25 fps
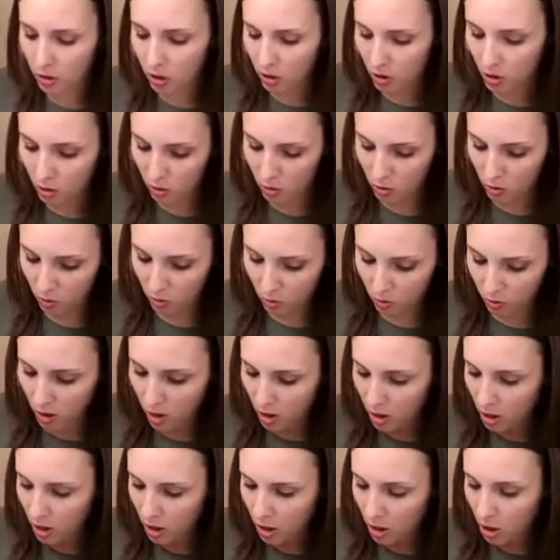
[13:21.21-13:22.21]
So
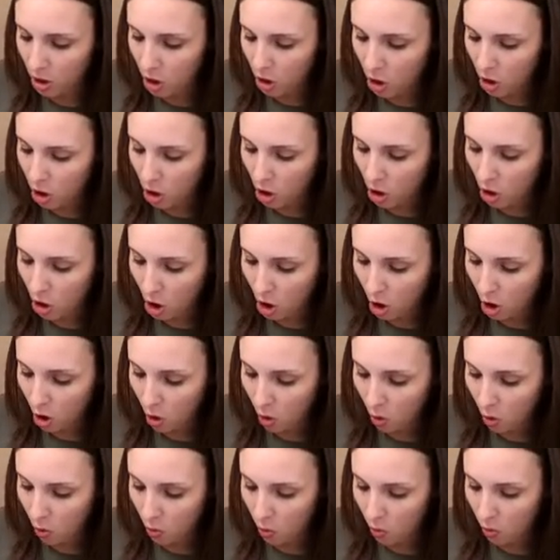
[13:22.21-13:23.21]

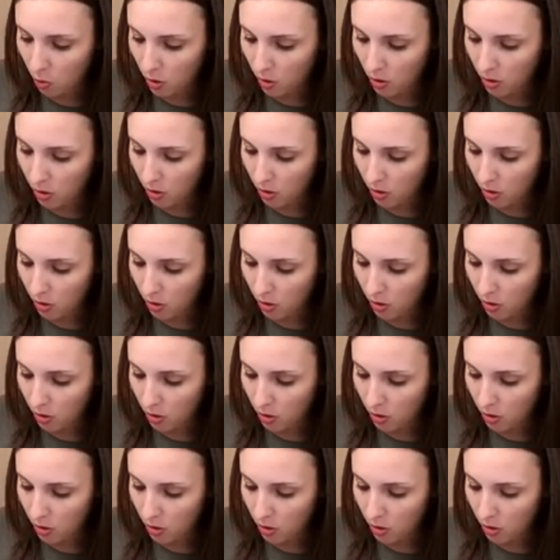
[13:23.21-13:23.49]
no